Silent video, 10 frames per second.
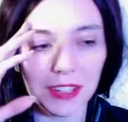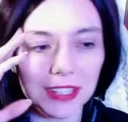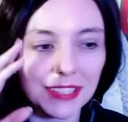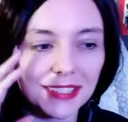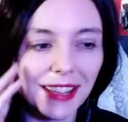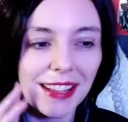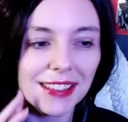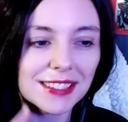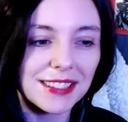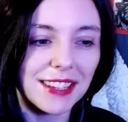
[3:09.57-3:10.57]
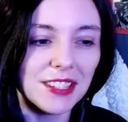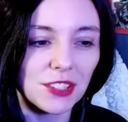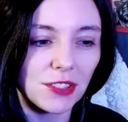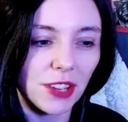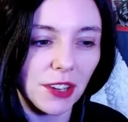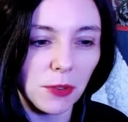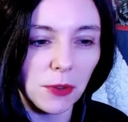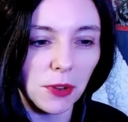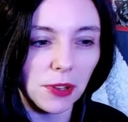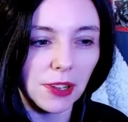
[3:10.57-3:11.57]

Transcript: What is this? This stage is looking cool.